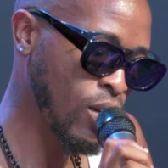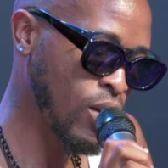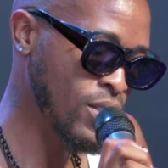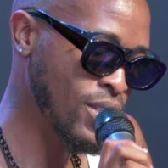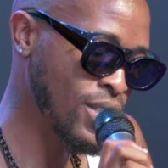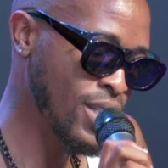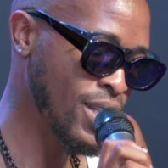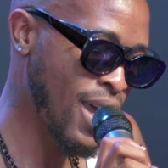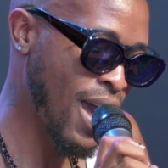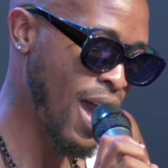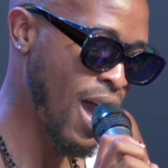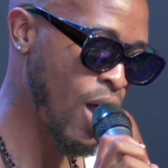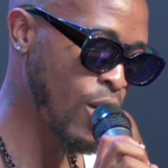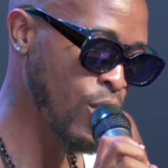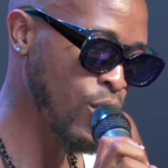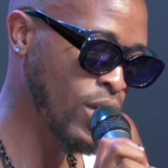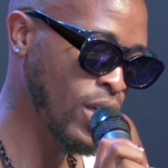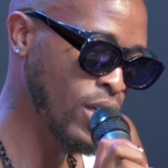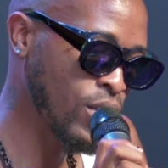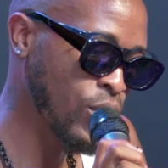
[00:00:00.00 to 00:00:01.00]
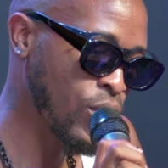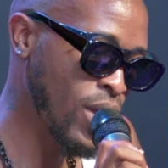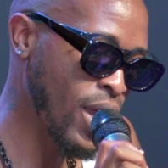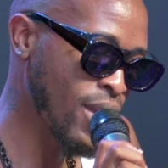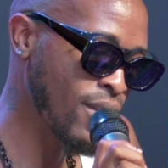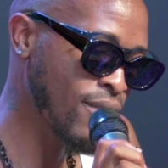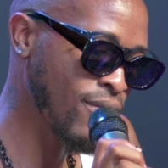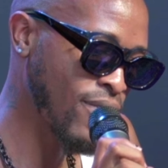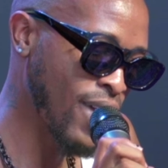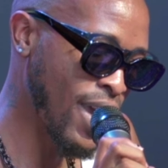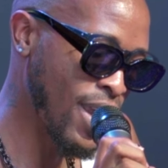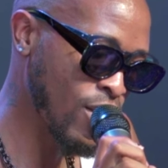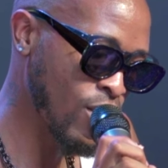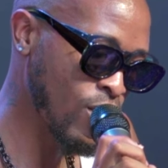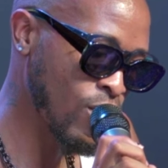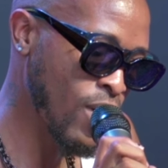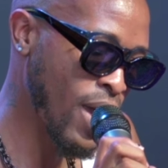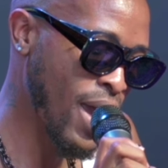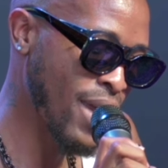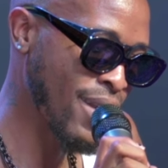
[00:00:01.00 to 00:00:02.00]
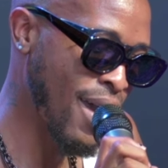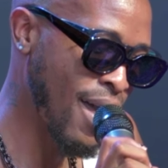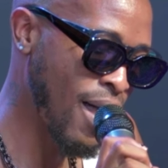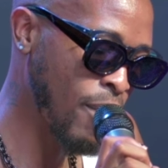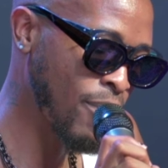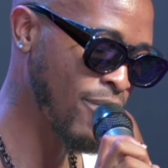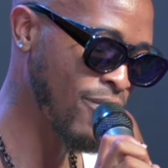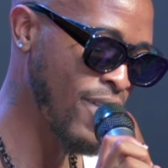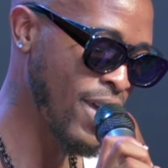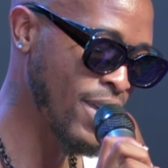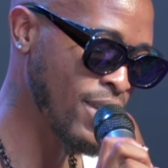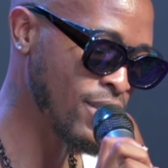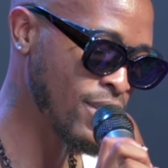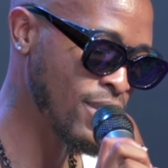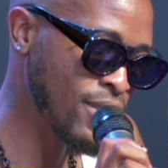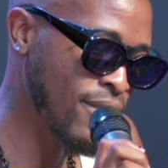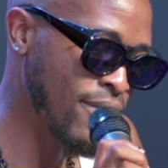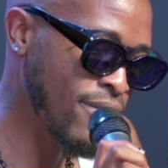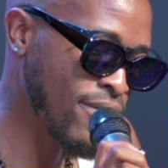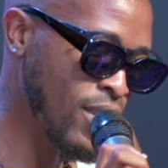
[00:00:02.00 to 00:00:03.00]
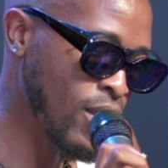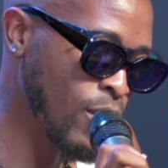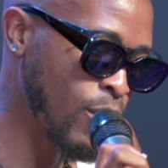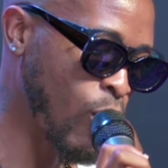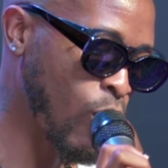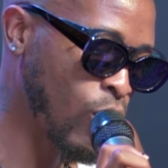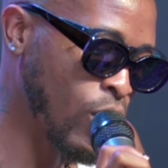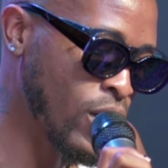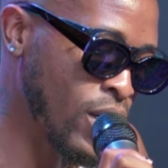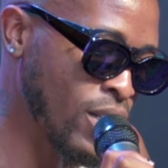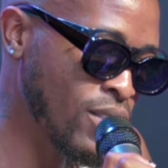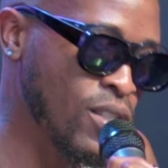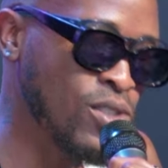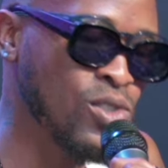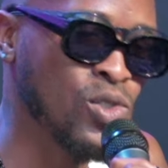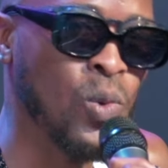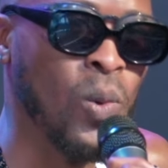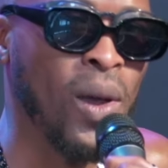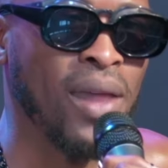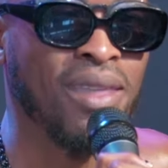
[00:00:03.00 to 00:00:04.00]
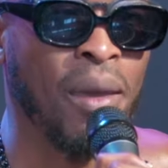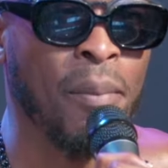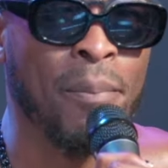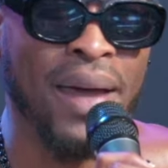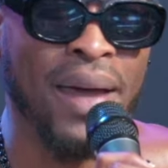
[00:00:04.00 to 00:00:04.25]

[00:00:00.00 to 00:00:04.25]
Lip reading: consider how you can create value and help fans feel more connected to what they're